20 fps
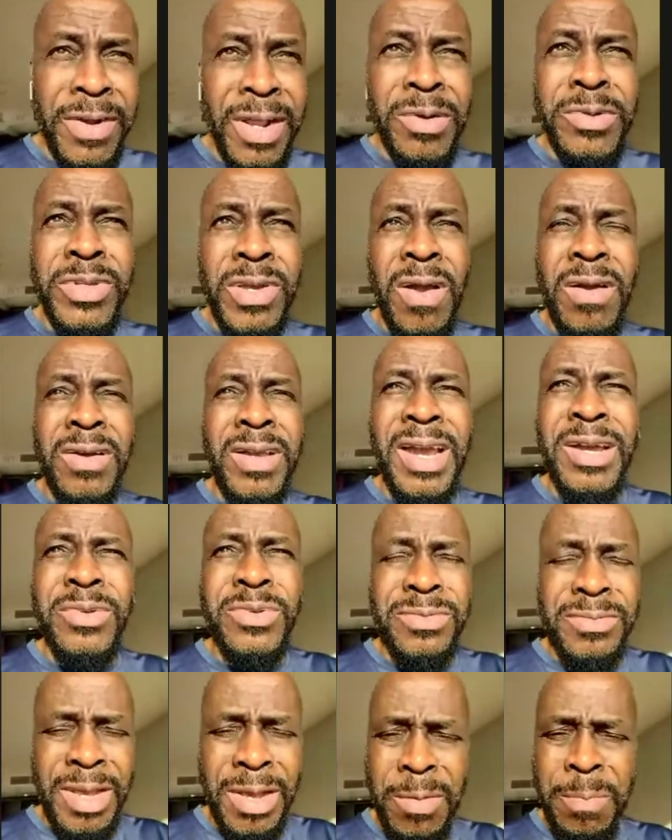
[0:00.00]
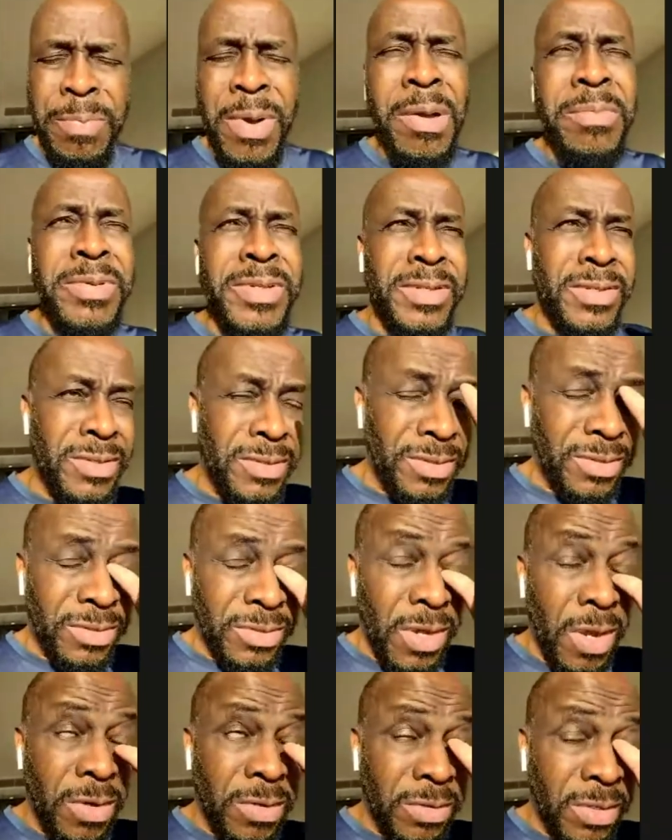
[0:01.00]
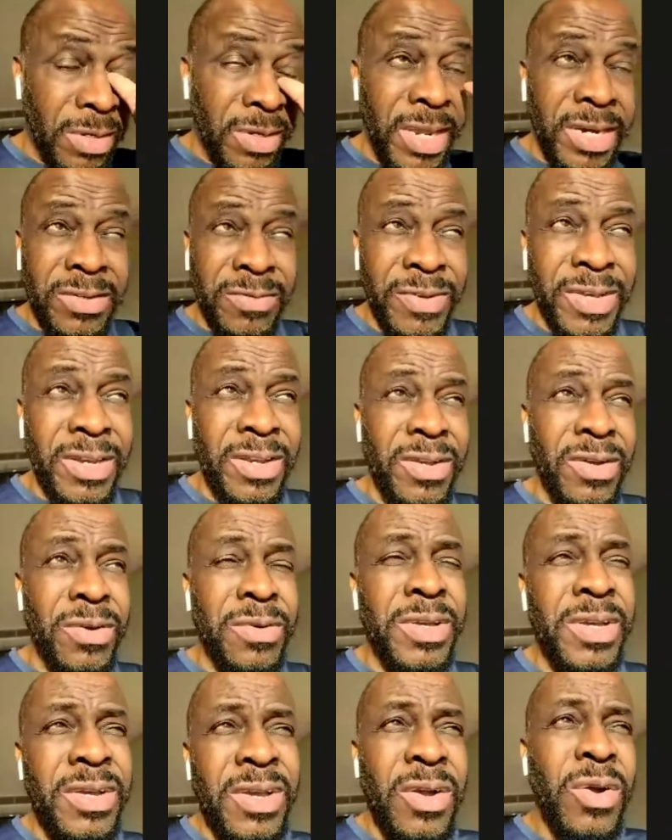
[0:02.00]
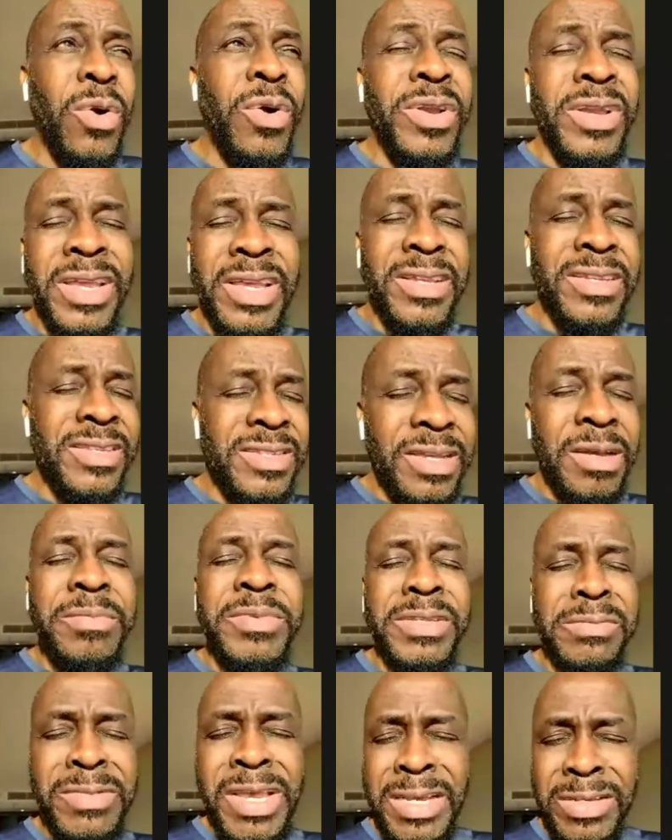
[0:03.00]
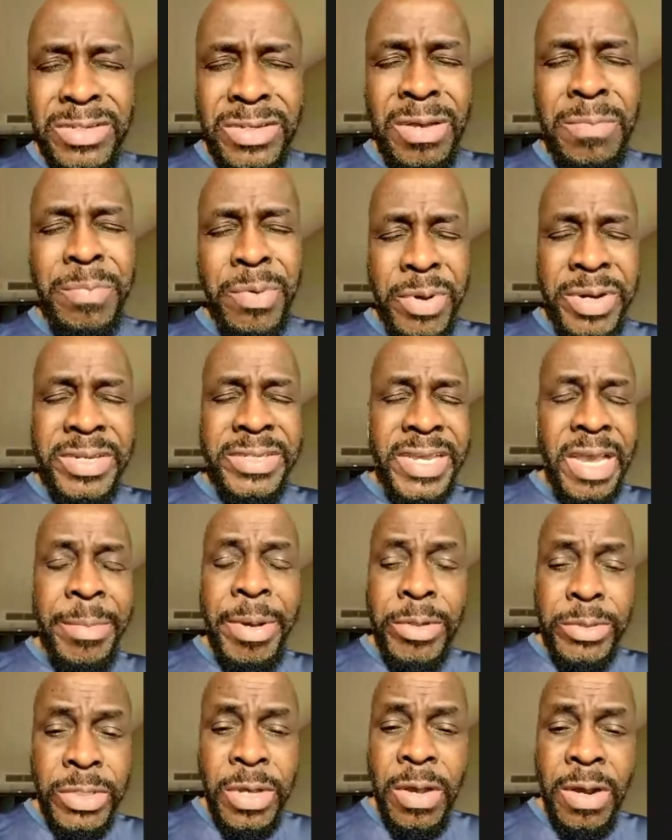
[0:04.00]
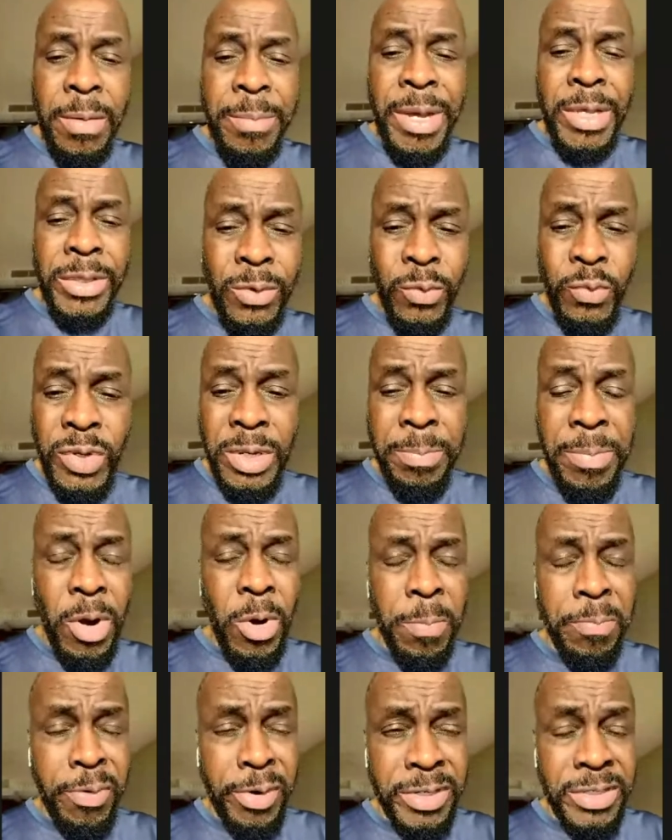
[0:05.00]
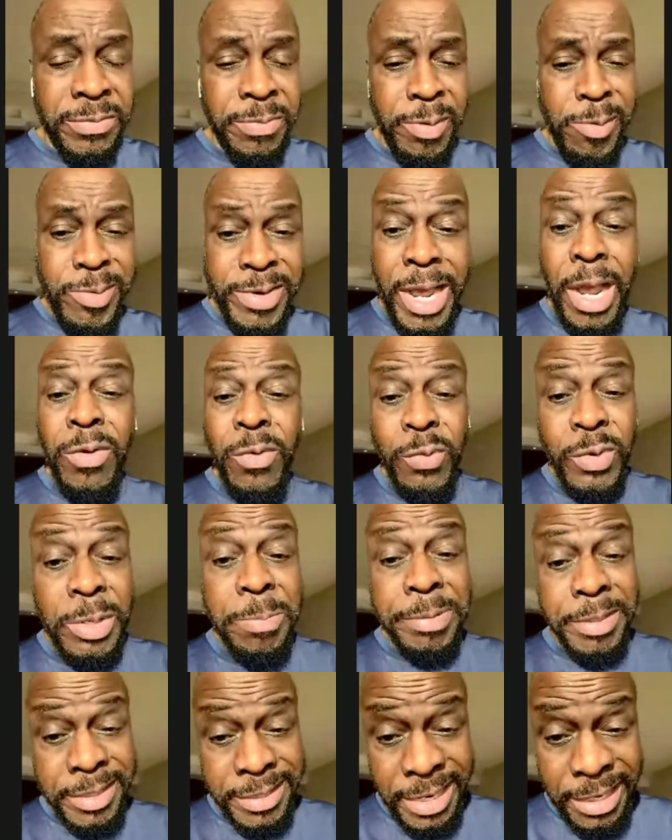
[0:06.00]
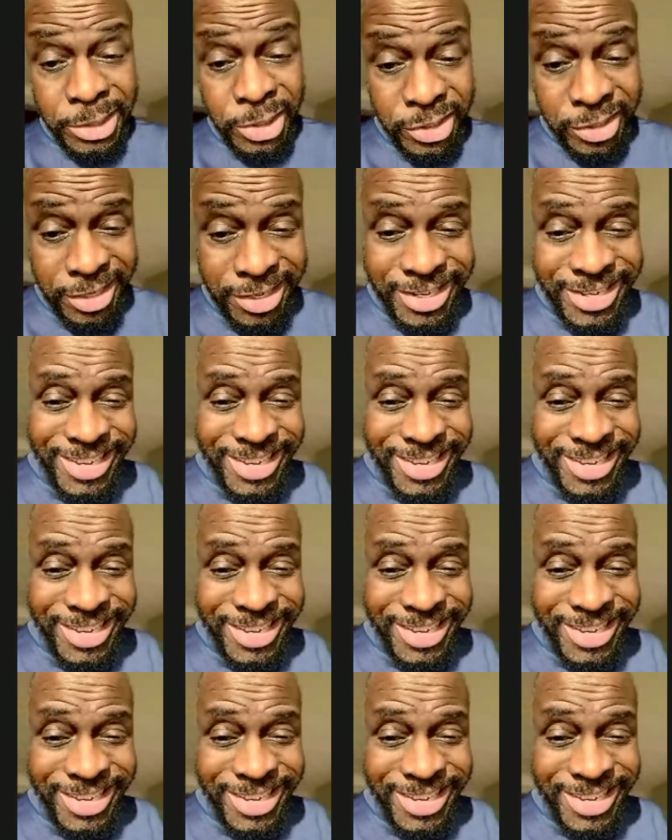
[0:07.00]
And I'll probably talk next video or in some at some point in time I'll talk the repo principle, not repossession,